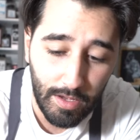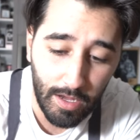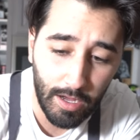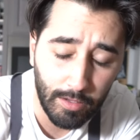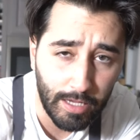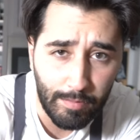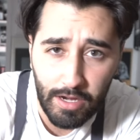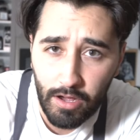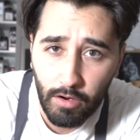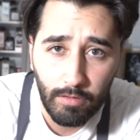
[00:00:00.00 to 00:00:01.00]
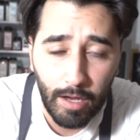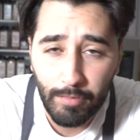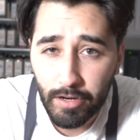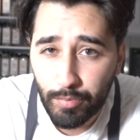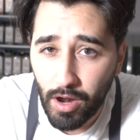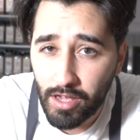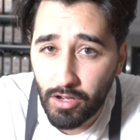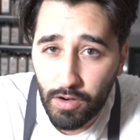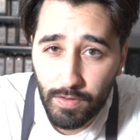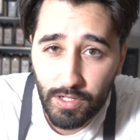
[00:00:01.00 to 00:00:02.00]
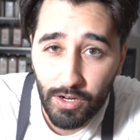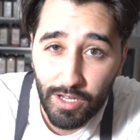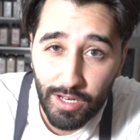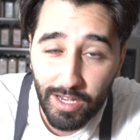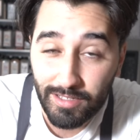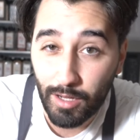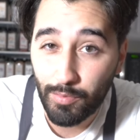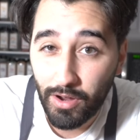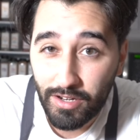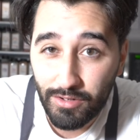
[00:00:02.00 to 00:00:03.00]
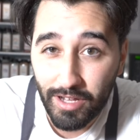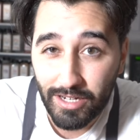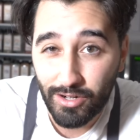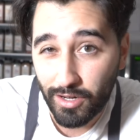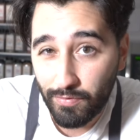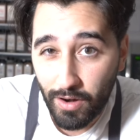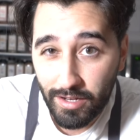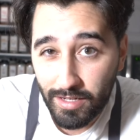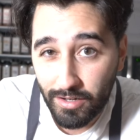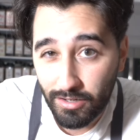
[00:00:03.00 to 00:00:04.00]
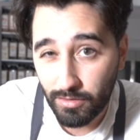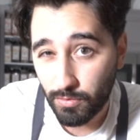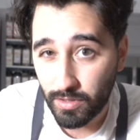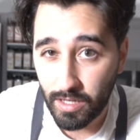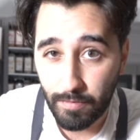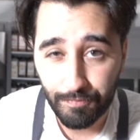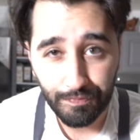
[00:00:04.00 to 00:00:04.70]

Let me know. I'm gonna probably go over turkey next. I'll probably do like turkey fried tenders. We'll see.